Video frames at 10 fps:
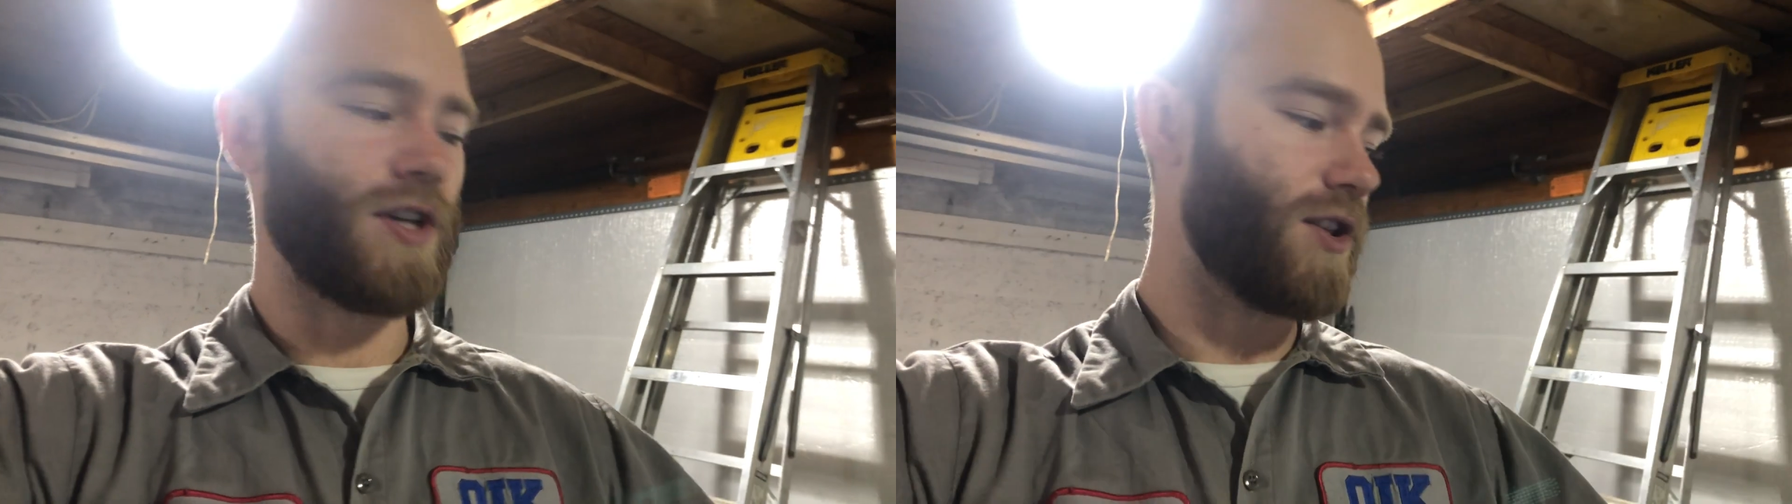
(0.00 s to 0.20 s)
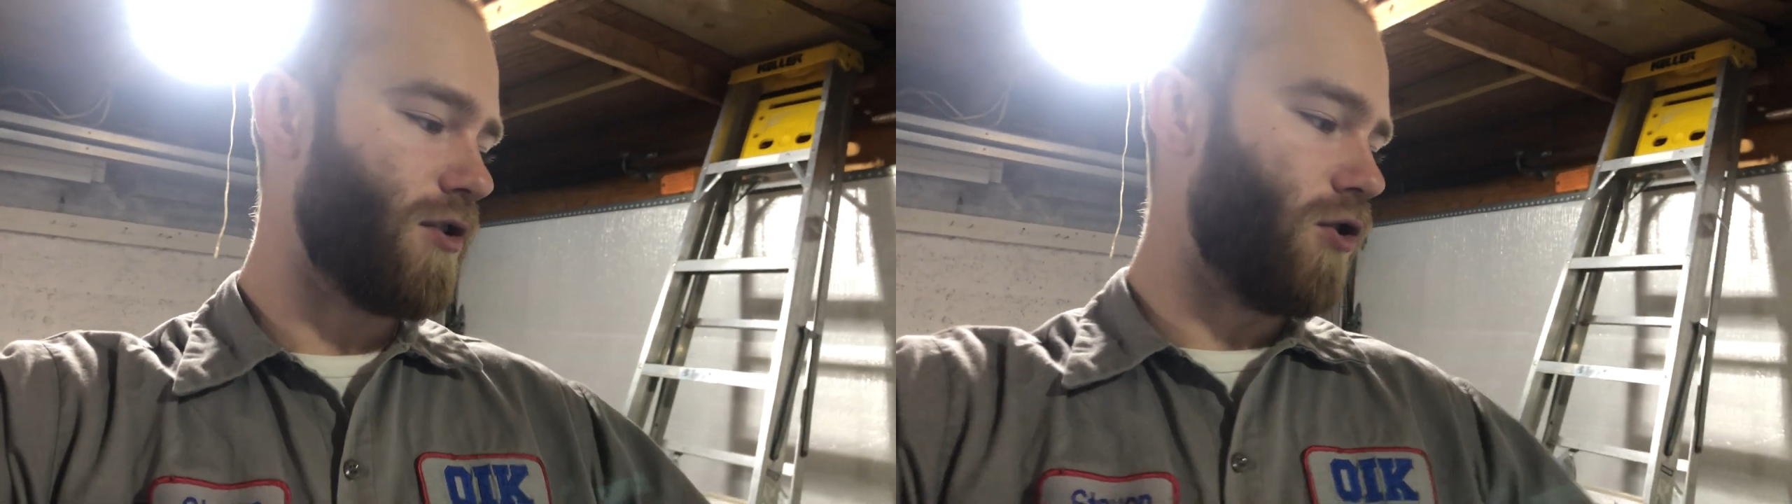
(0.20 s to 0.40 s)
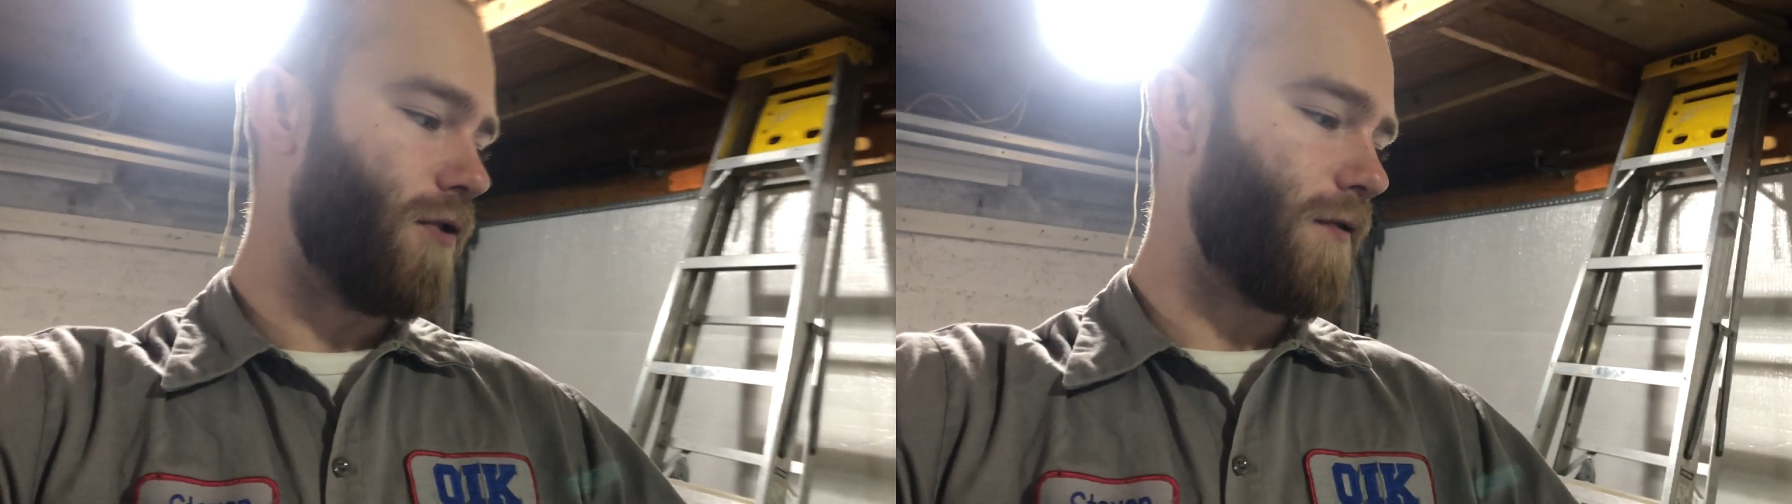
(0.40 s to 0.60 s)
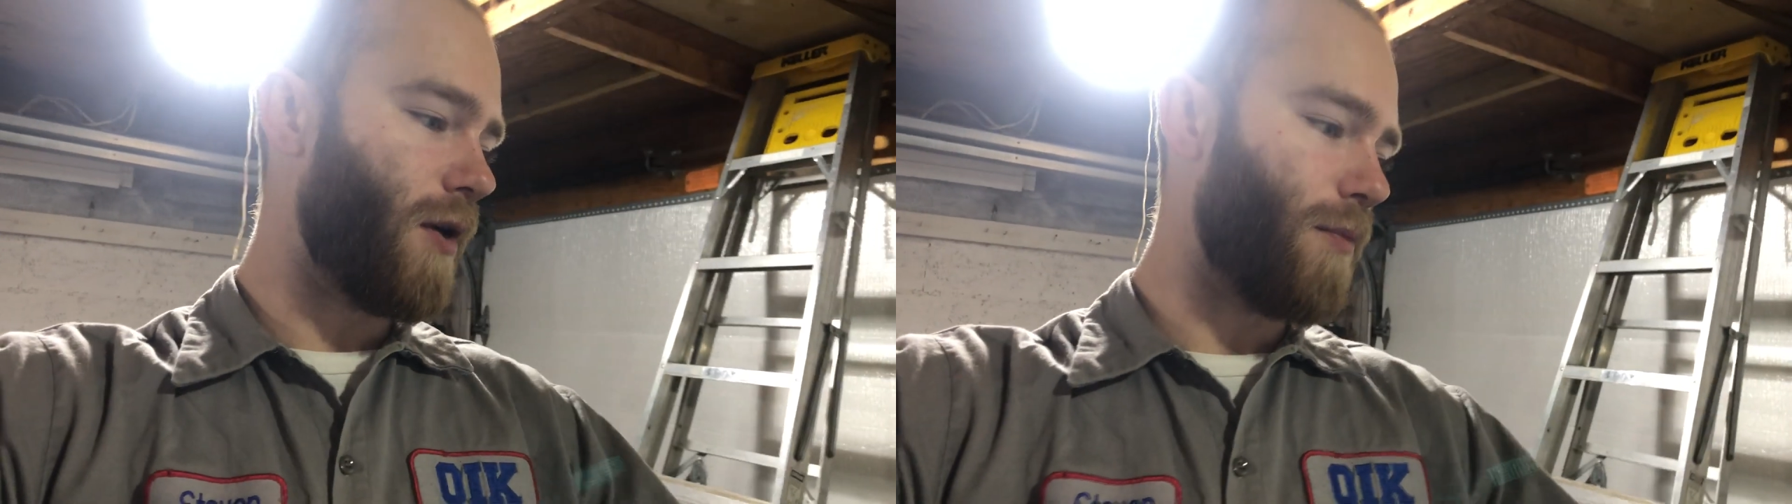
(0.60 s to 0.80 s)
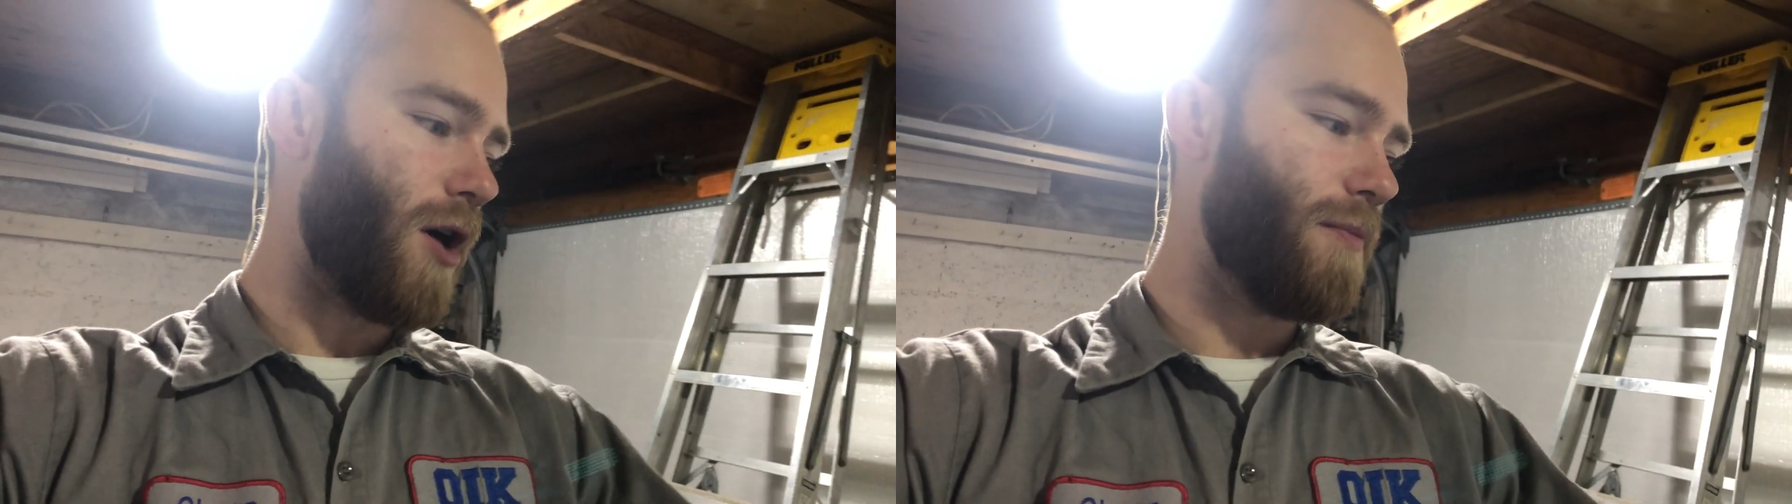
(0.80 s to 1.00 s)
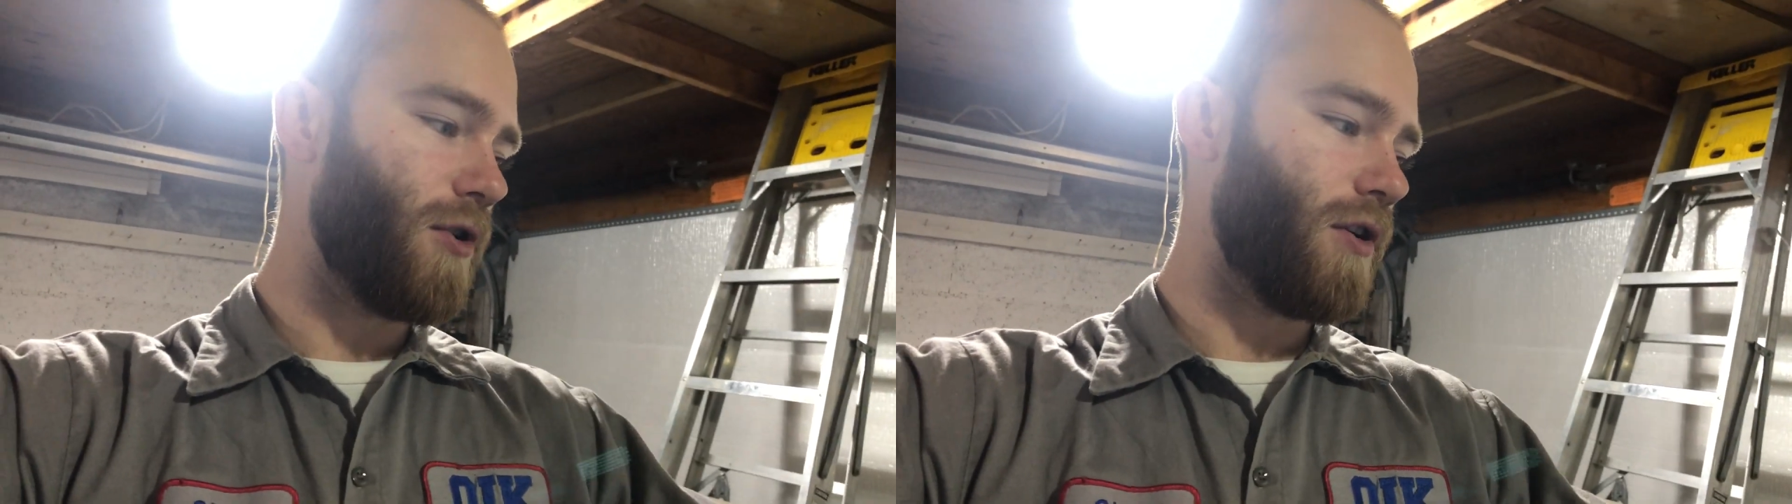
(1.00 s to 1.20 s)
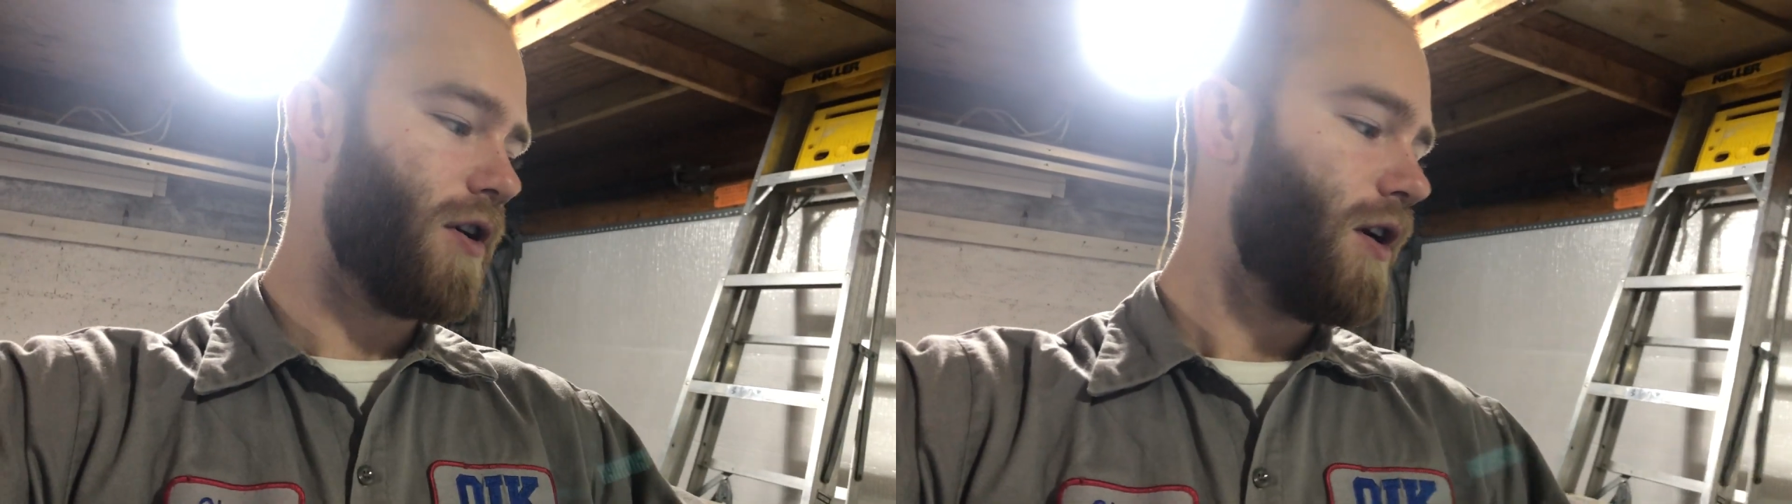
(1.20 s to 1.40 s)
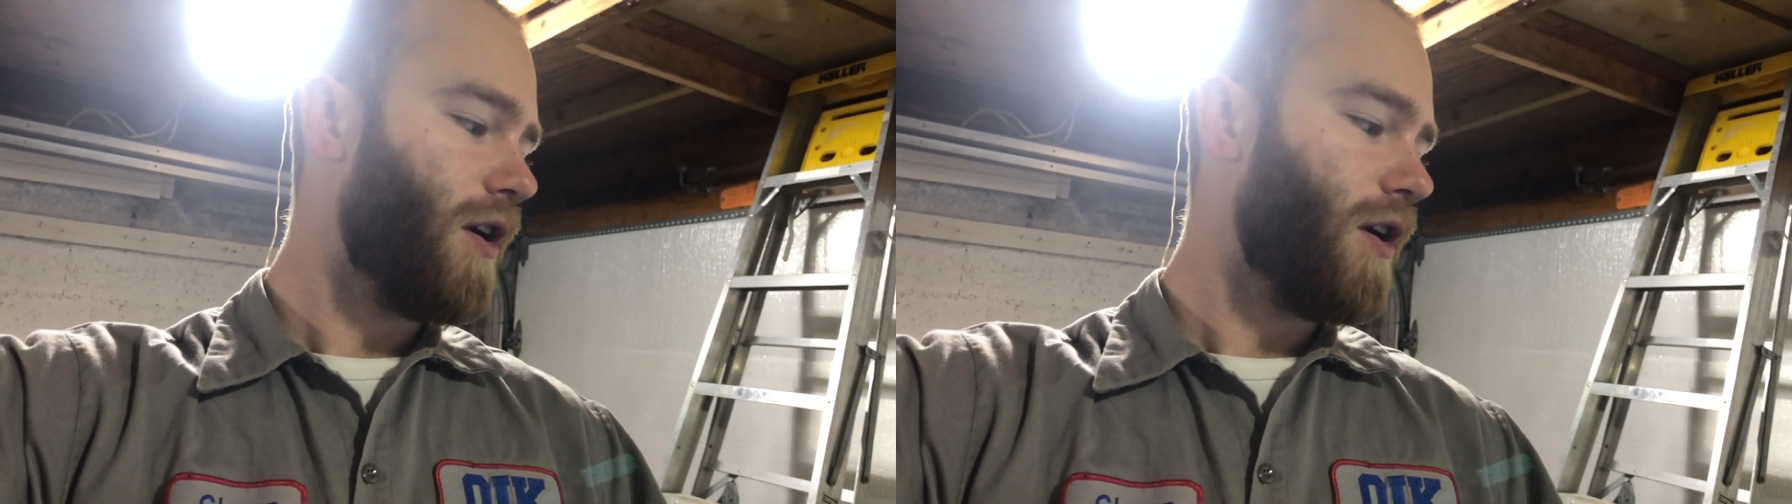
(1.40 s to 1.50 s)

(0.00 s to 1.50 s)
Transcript: like the whole front bumper,